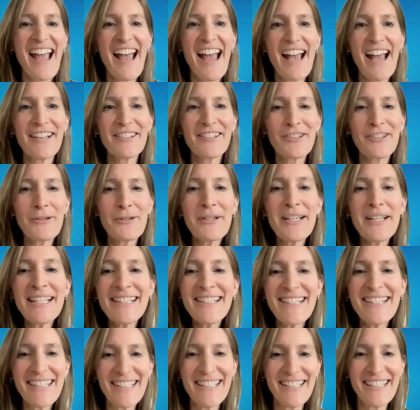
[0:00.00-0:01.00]
As you can
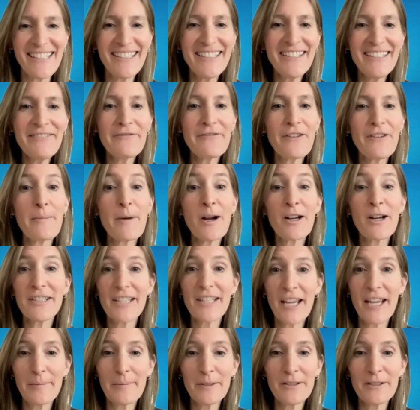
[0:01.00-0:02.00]
see from our
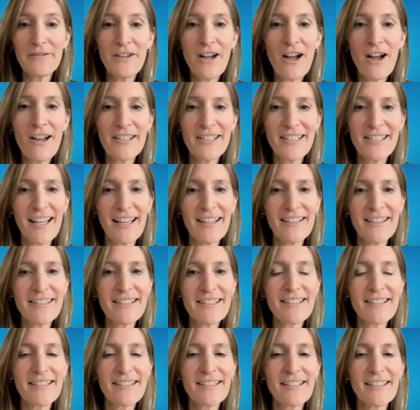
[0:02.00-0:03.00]
table of
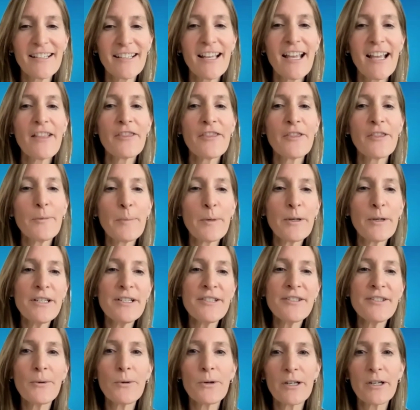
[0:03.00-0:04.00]
contents, the book
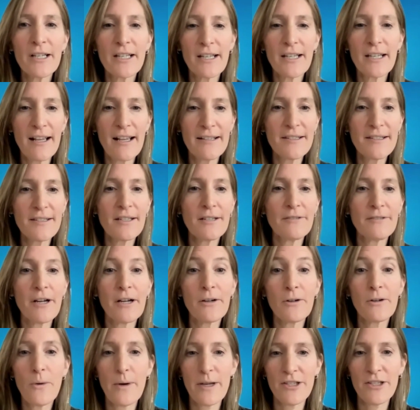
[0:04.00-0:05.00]
is organized
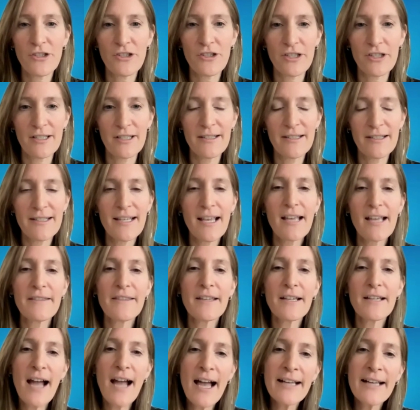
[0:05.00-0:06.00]
around questions,
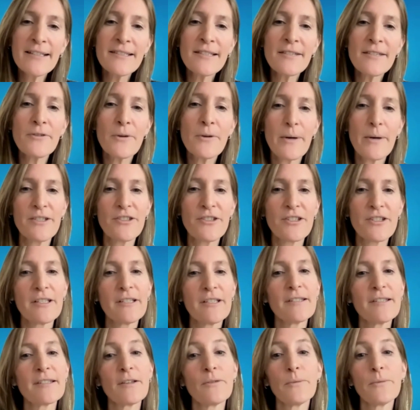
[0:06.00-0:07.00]
the kinds of
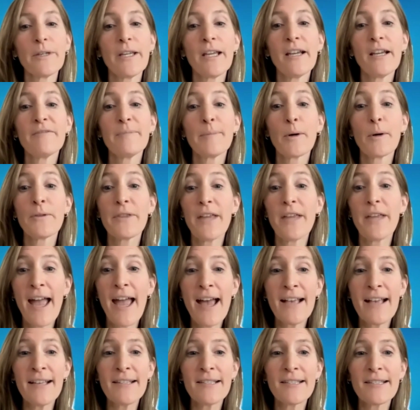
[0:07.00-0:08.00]
questions that we have both
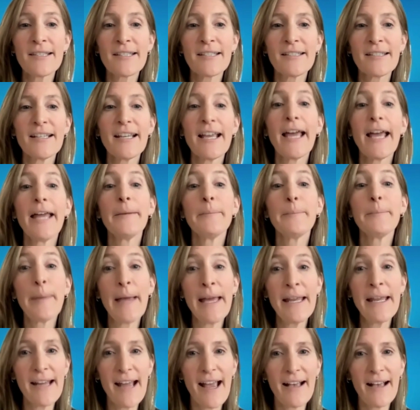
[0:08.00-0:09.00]
asked and
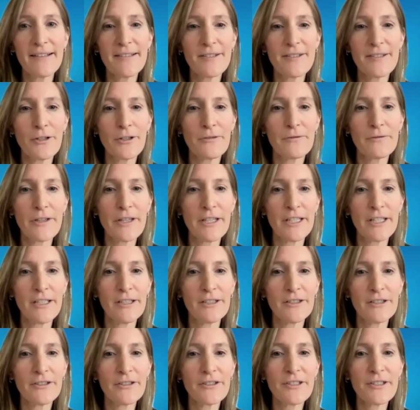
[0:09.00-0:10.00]
been asked over the
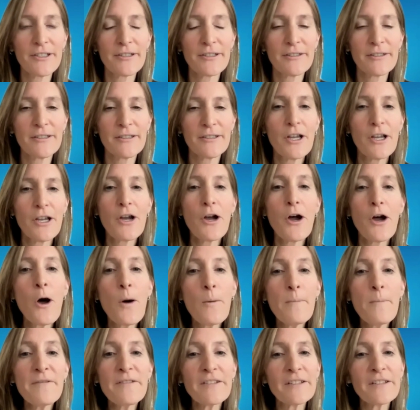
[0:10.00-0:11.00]
years.
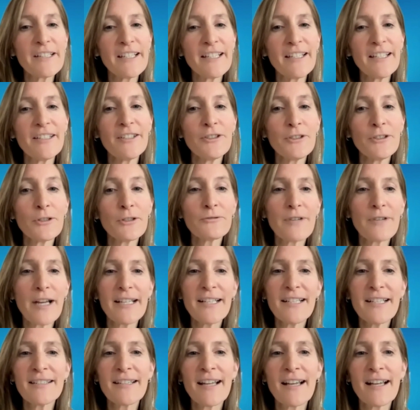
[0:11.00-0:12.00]
Hopefully, you'll
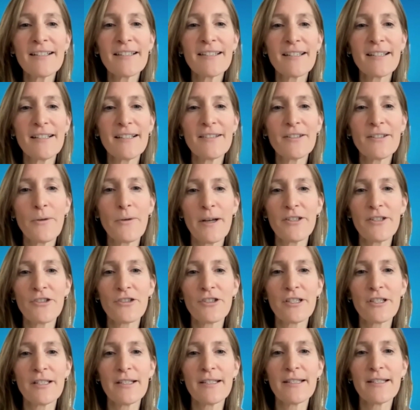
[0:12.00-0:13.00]
recognize these
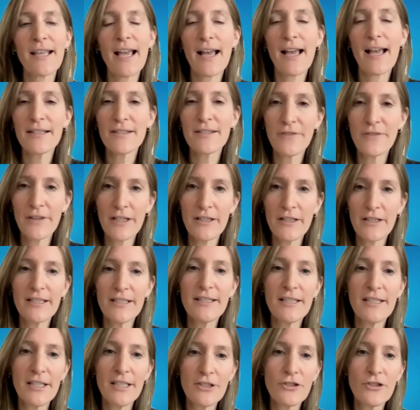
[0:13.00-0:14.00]
questions as very
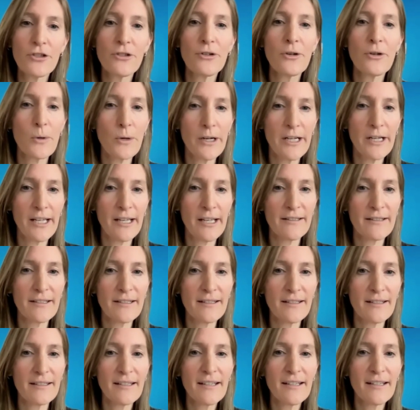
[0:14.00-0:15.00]

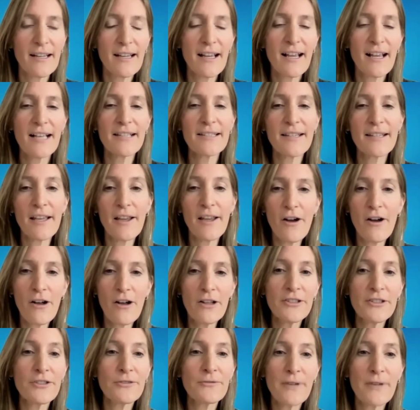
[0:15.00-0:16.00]
teacher-oriented, as they
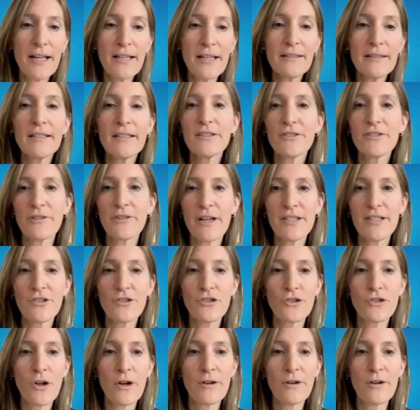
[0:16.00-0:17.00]
all directly address
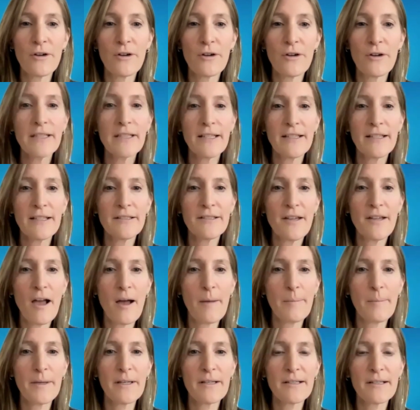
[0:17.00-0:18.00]
genre-related
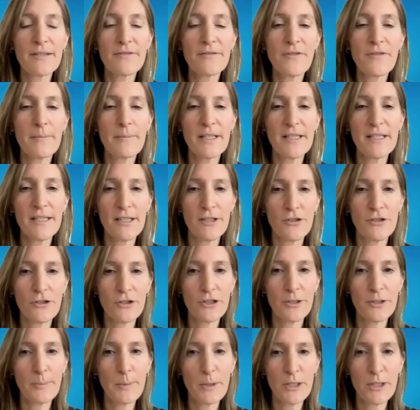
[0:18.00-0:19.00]
topics from a
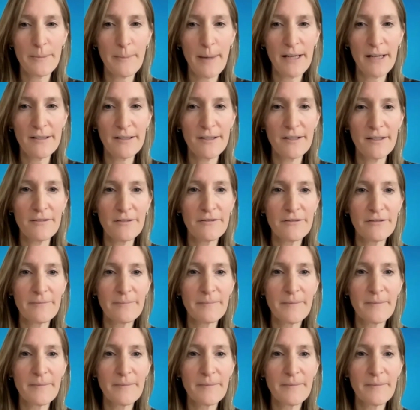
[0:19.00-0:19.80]
teacher's perspective.